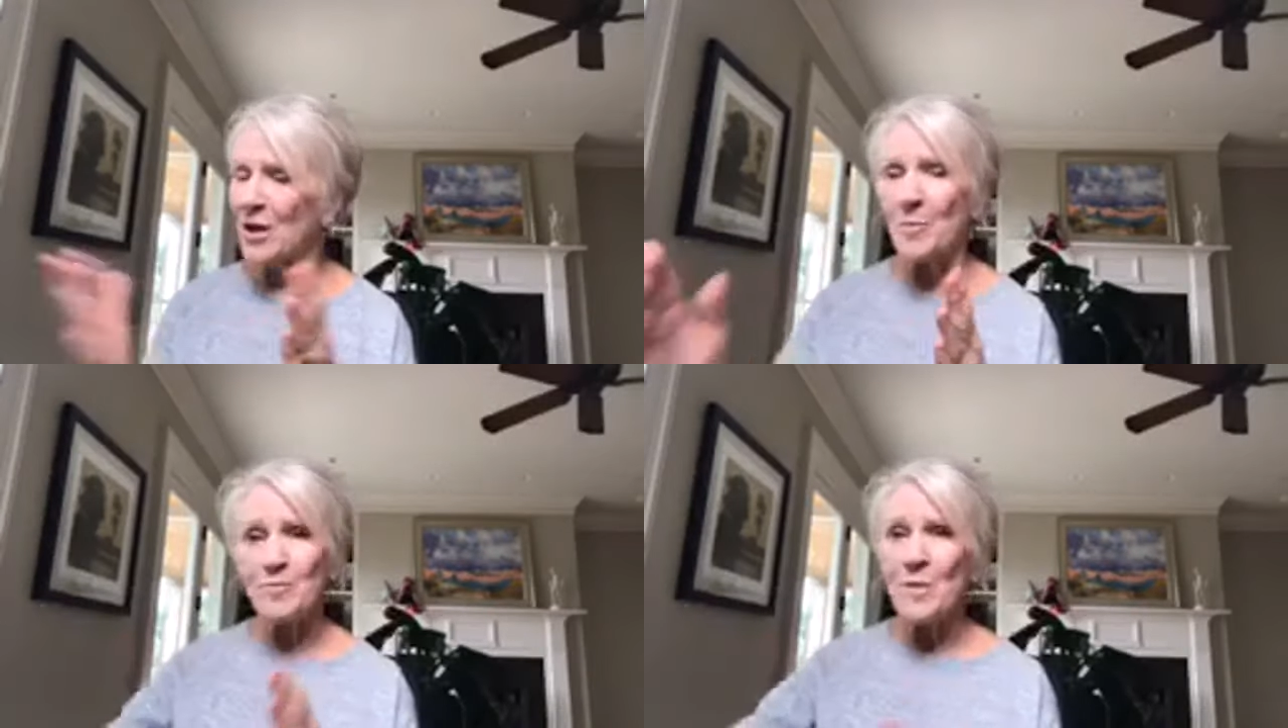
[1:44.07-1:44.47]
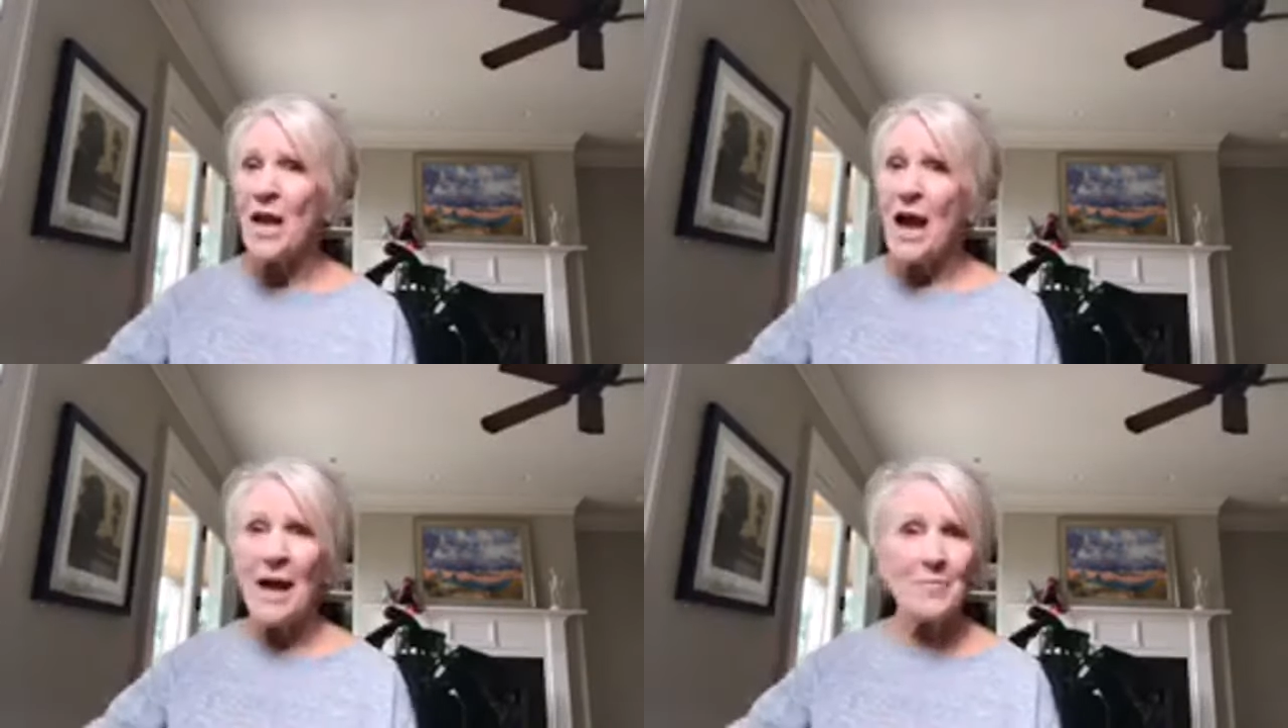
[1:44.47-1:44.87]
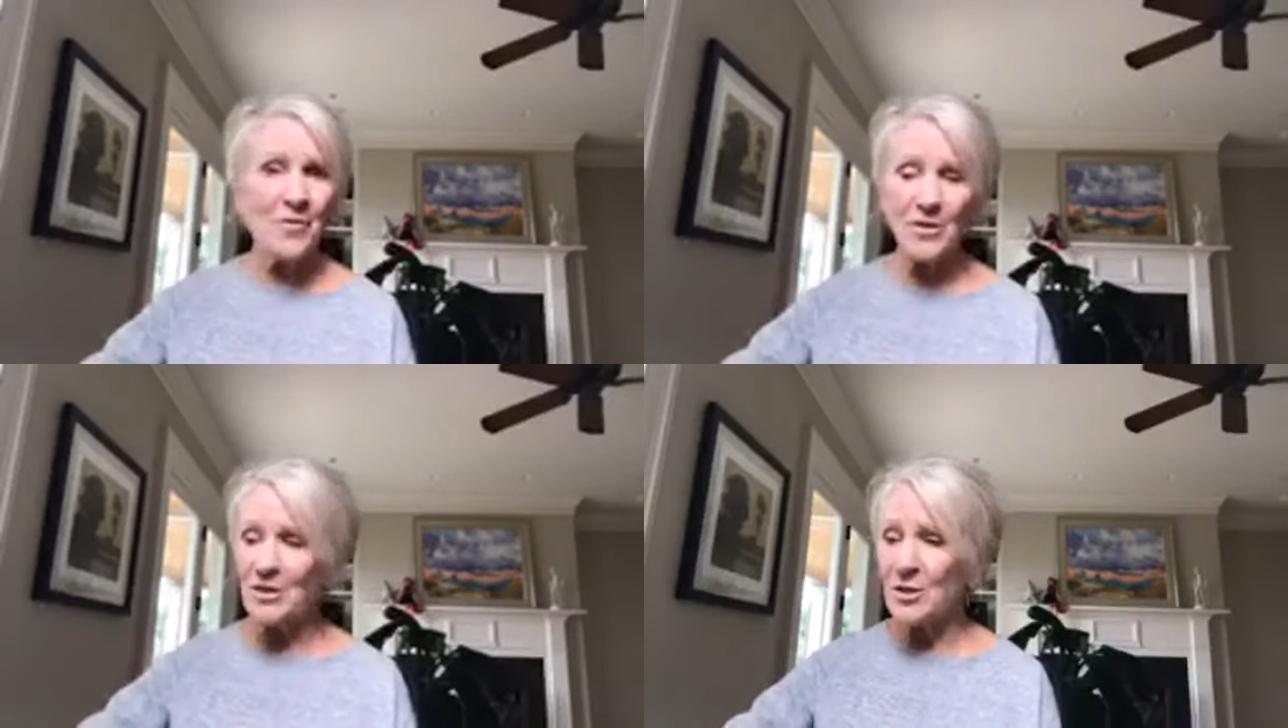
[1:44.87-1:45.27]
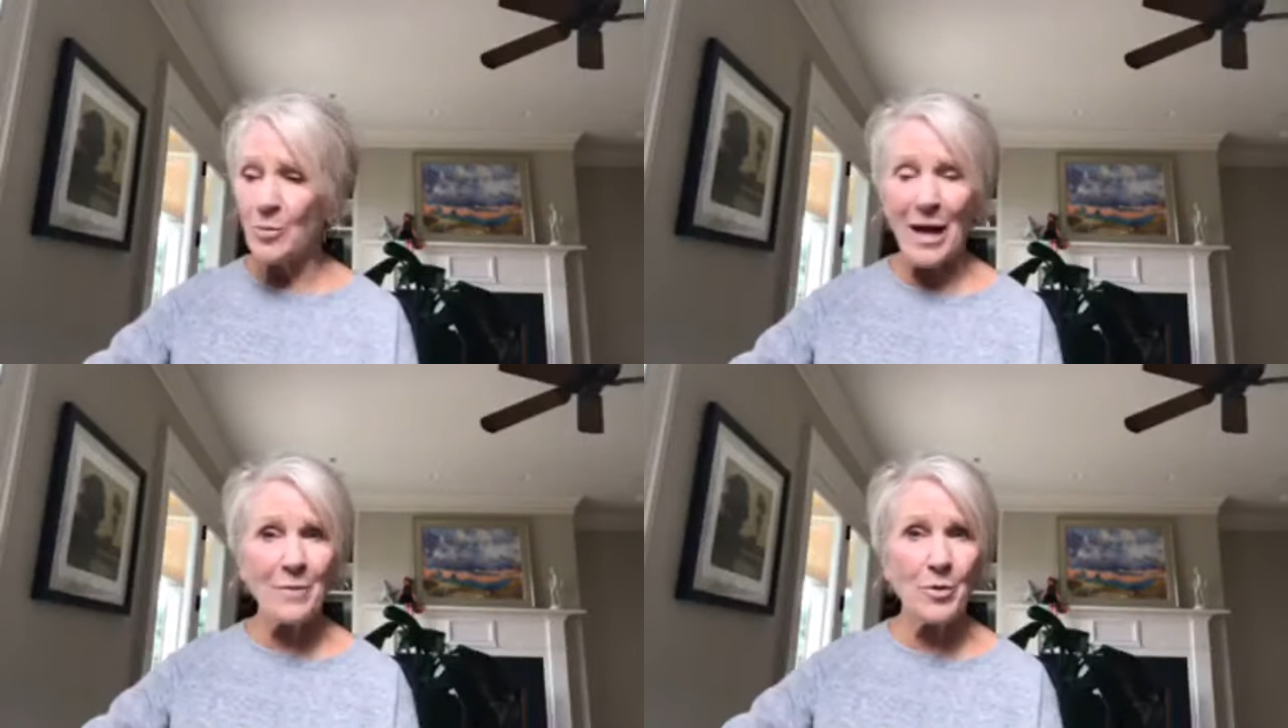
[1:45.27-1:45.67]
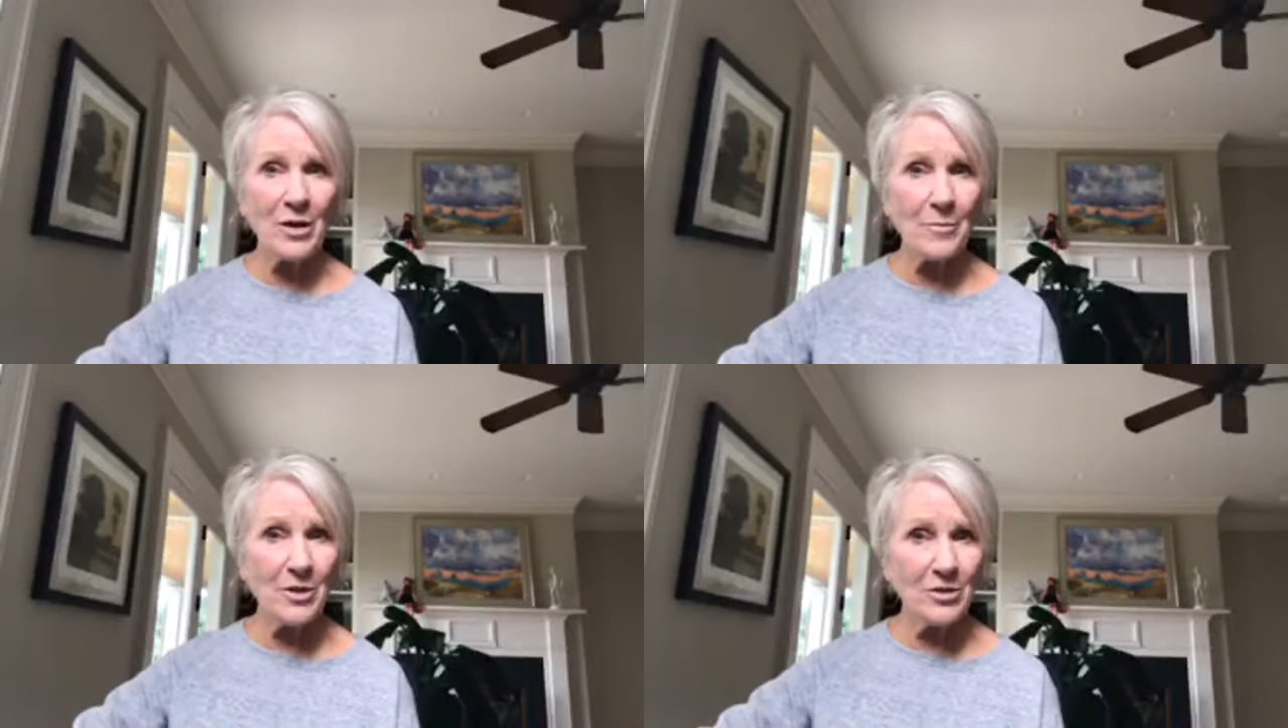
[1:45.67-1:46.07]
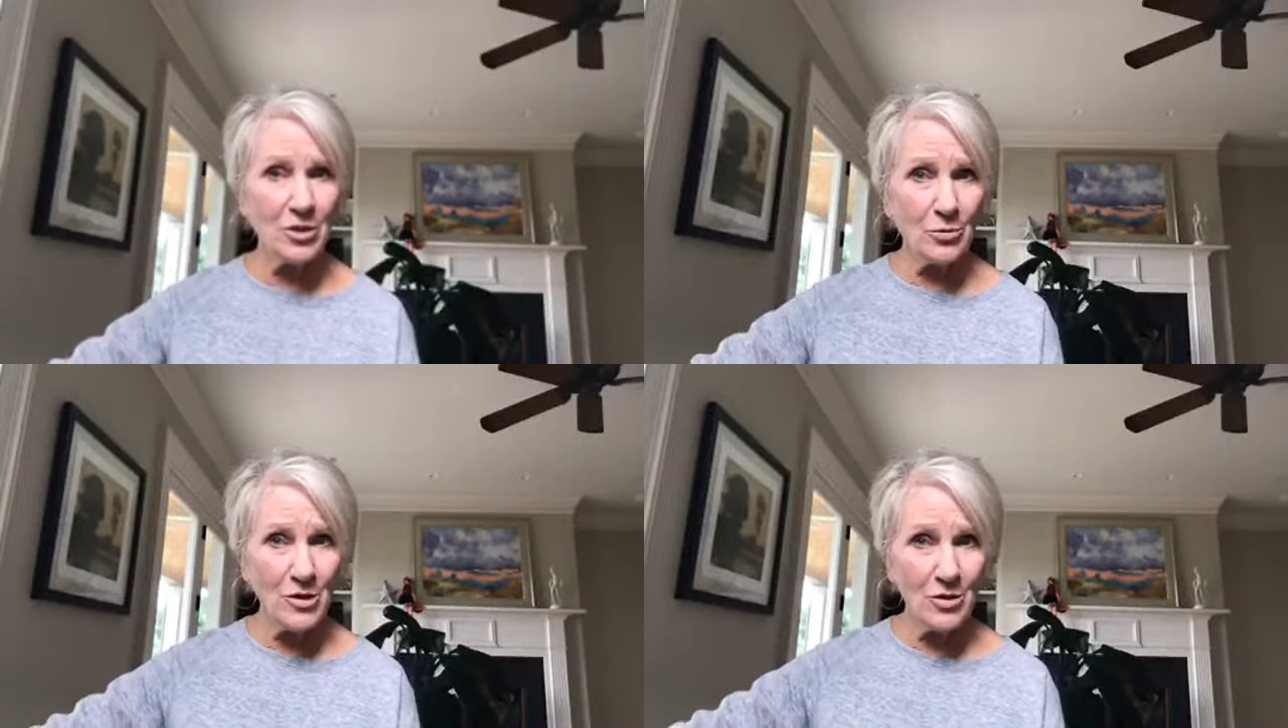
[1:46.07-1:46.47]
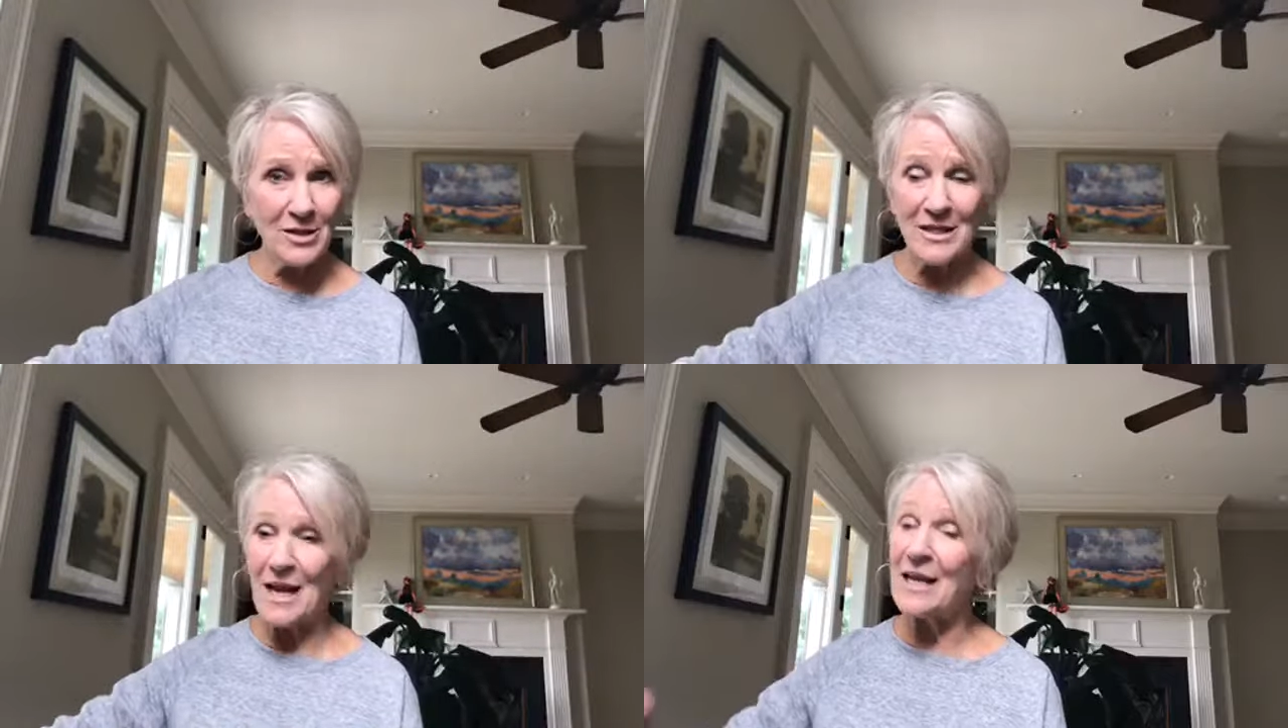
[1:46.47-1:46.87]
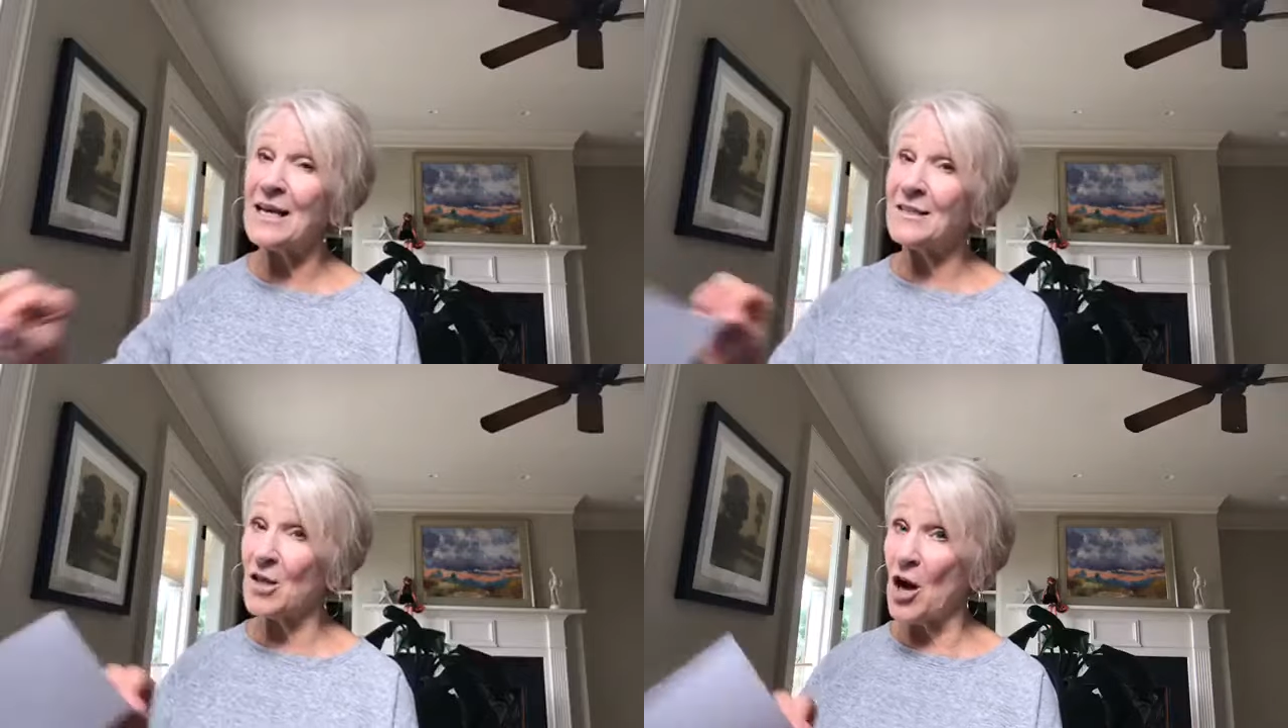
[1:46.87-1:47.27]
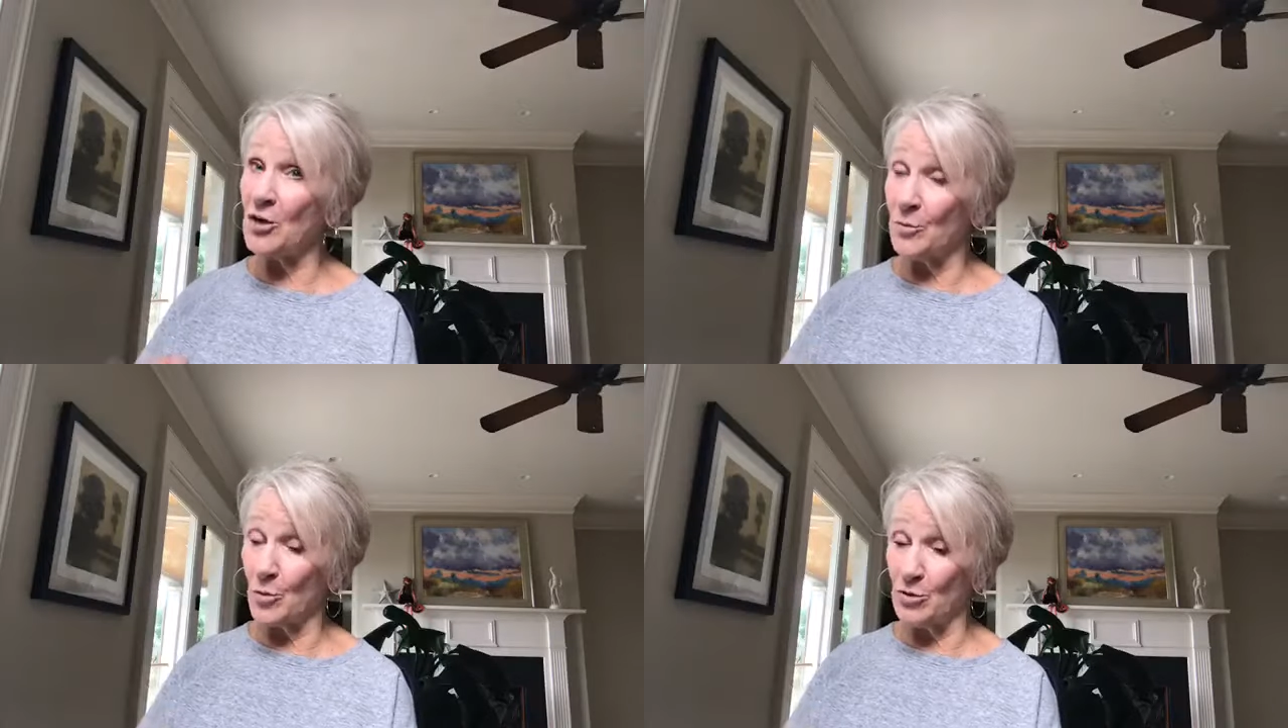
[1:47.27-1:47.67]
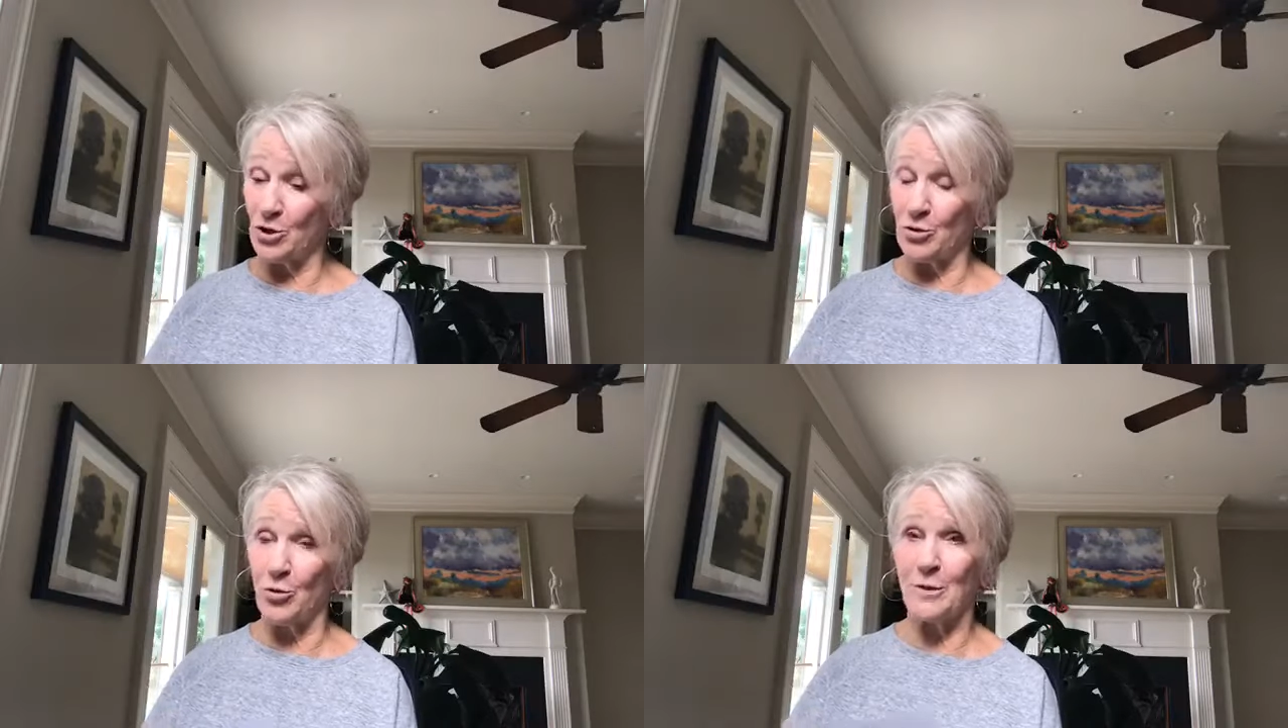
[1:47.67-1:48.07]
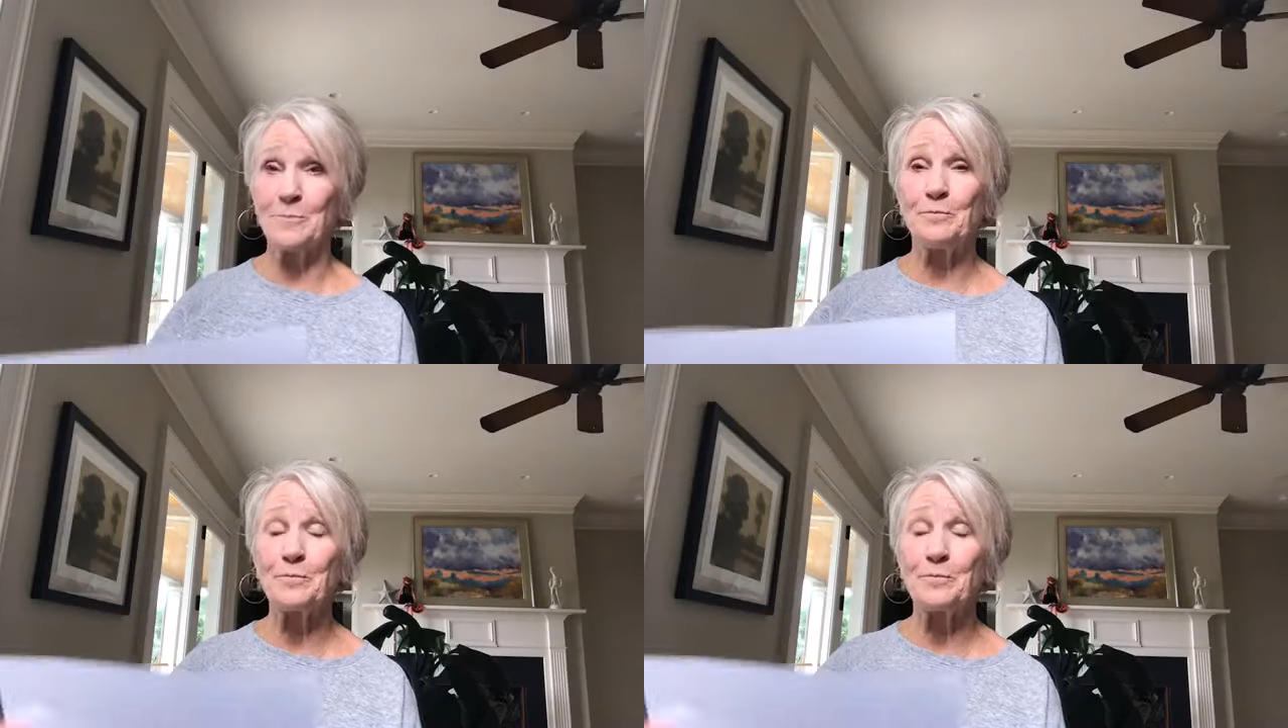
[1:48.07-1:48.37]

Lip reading: So first little blank book I'm going to do with you today is called a brochure.